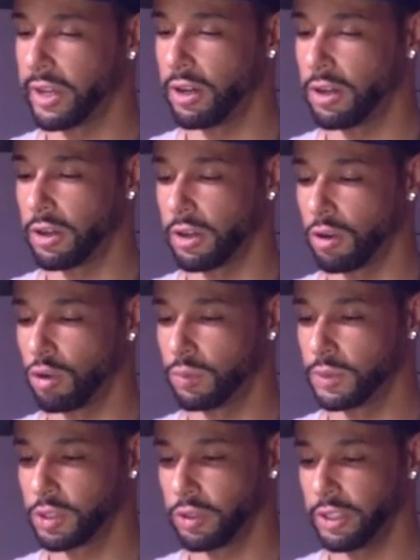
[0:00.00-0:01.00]
right on our
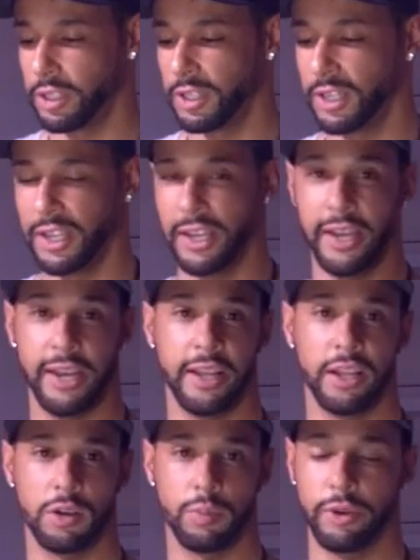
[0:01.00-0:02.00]
home screen
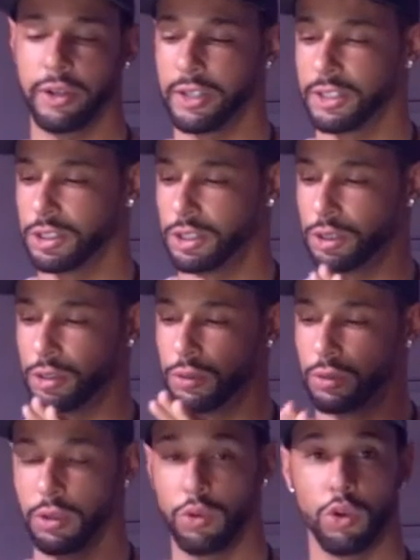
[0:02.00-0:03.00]
and that'll bring us
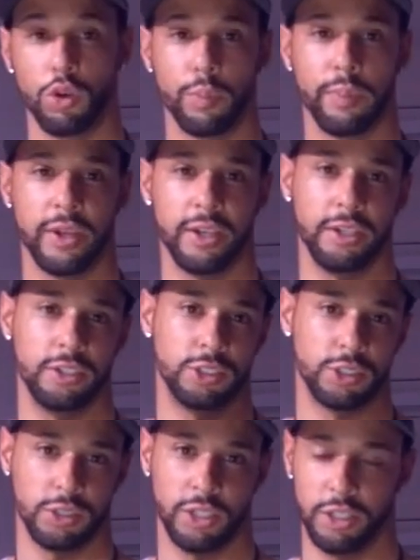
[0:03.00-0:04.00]
to the Google
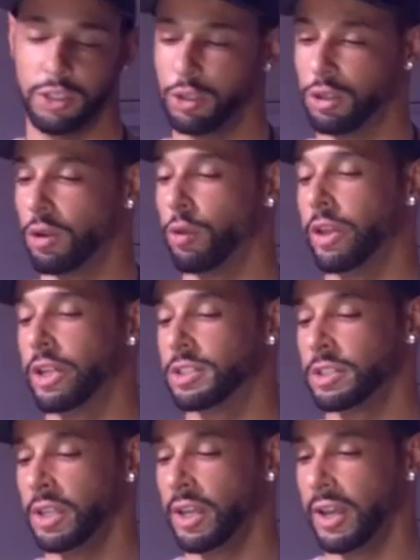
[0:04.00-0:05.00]
page and you know
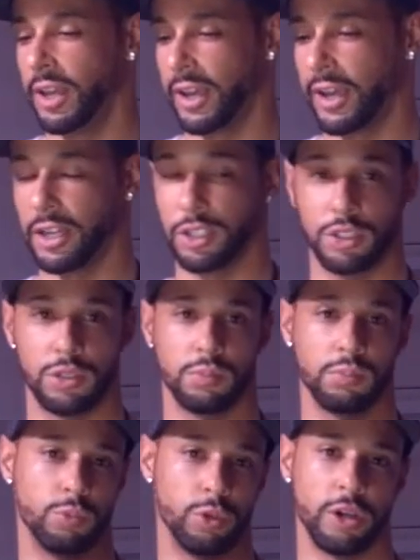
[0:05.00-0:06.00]
this
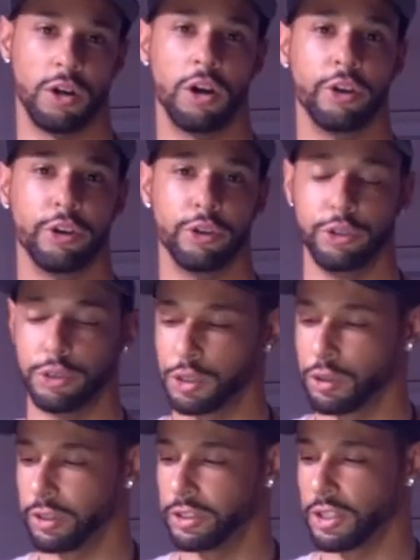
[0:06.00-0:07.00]
as where all your news
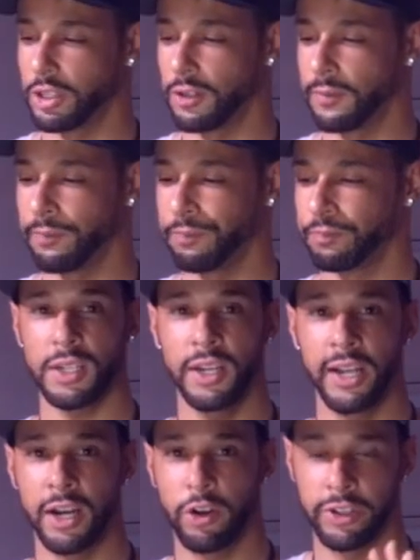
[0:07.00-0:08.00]
stories are.
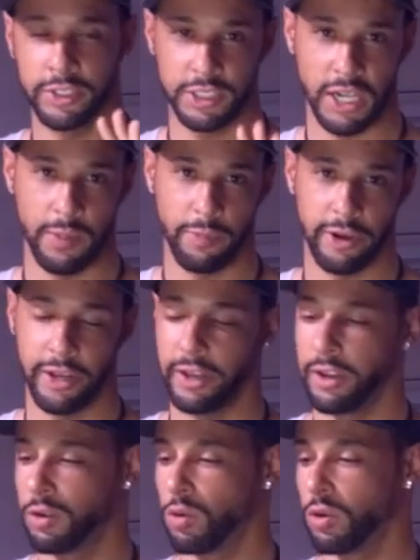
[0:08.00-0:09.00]
Now in the top right
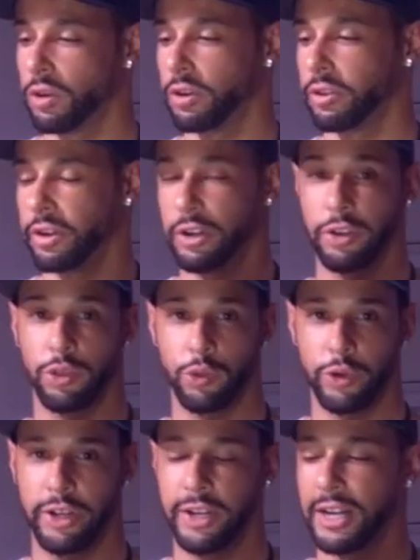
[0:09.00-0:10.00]
hand corner there are
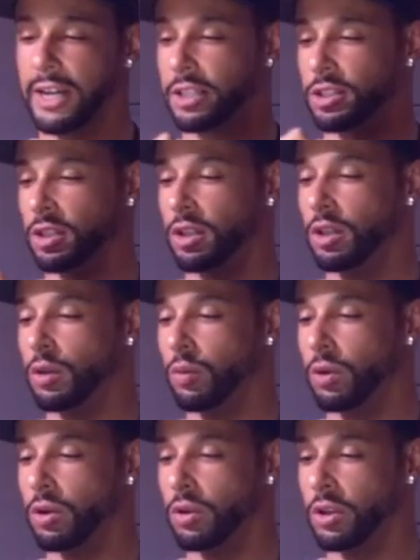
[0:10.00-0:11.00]
three dots.
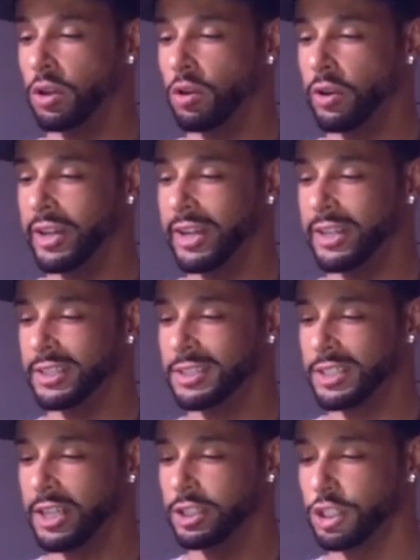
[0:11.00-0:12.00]
We're going to go ahead and
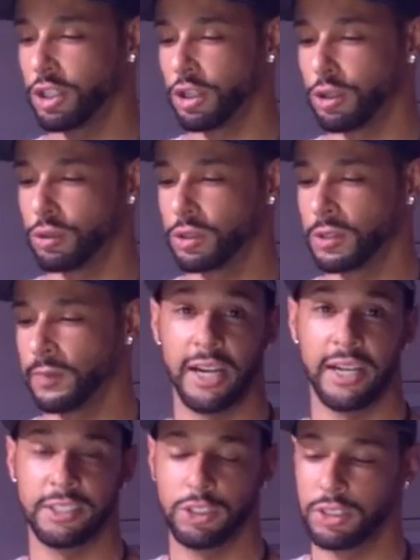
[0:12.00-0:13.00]
touch those.
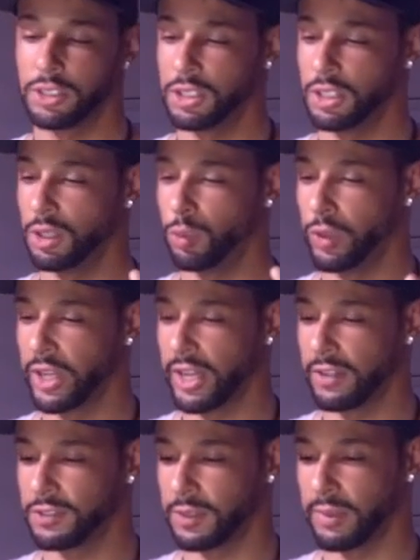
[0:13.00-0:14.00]
Now as you can see we
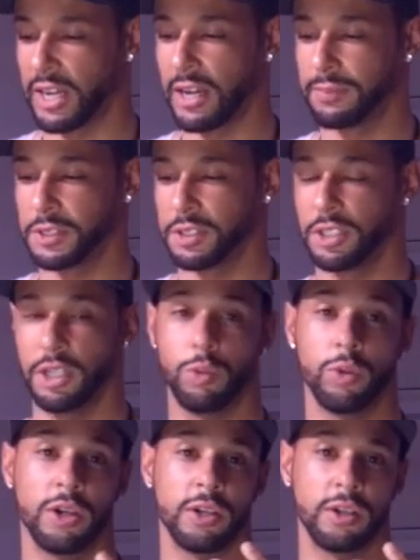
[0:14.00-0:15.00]
have some options here.
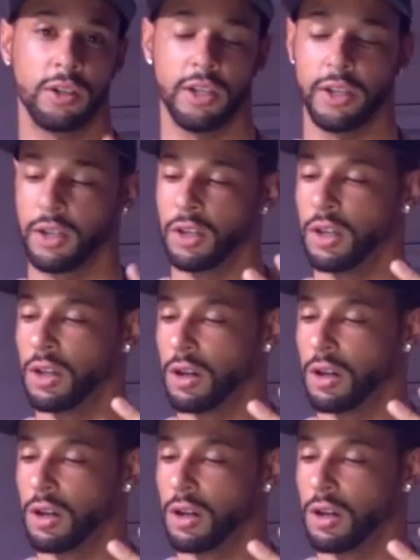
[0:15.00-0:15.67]
We're going to click